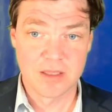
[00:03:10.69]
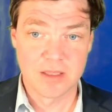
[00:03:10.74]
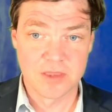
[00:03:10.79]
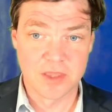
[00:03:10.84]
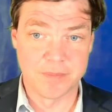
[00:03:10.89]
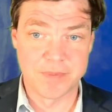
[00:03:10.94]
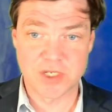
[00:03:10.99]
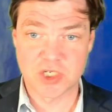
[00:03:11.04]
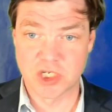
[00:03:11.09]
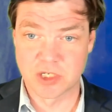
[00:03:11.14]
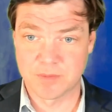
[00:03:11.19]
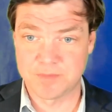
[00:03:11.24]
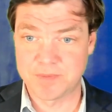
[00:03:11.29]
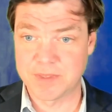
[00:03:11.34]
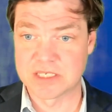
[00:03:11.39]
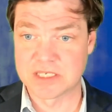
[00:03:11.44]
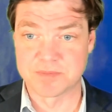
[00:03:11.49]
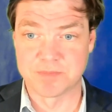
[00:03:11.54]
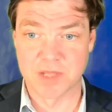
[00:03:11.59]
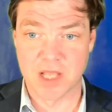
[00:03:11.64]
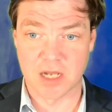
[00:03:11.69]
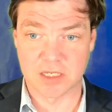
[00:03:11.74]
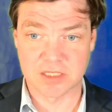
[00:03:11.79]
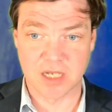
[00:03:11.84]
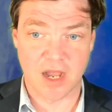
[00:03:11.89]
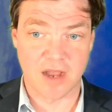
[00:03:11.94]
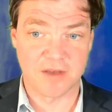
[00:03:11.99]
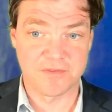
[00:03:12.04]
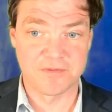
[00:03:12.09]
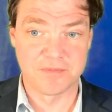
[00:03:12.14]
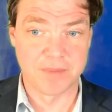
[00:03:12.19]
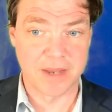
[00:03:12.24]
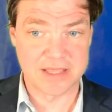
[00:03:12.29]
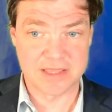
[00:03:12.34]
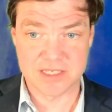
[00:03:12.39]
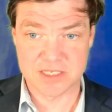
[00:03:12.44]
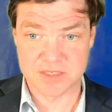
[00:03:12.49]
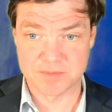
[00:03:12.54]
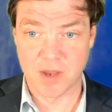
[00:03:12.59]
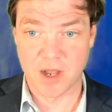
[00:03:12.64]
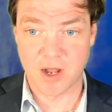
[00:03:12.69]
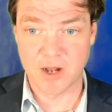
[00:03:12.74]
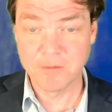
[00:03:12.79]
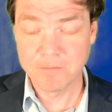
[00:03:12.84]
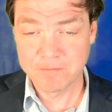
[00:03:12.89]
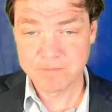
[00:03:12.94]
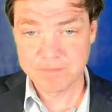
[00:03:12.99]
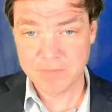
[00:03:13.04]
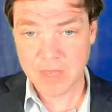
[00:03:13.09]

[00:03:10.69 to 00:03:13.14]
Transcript: The bishop is blocked off by this pawn.